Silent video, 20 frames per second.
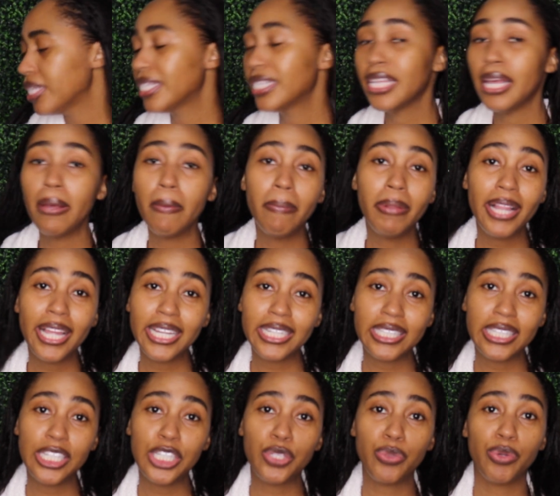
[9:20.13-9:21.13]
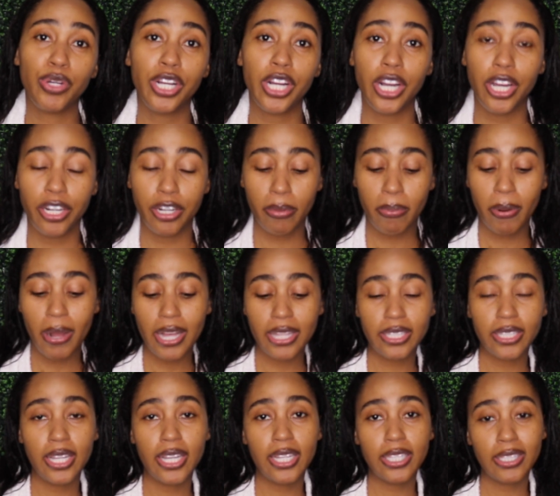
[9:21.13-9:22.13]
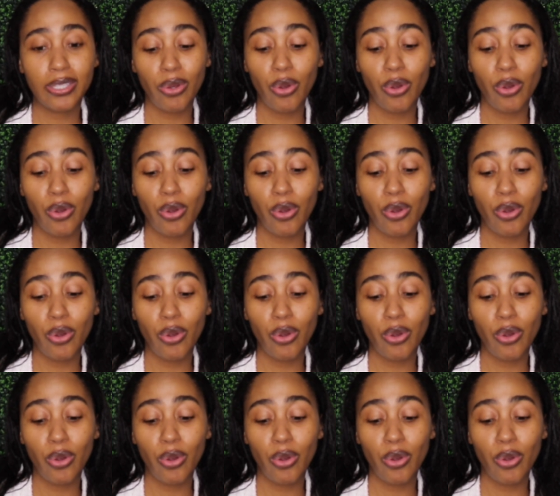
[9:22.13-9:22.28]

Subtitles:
Some places were under processed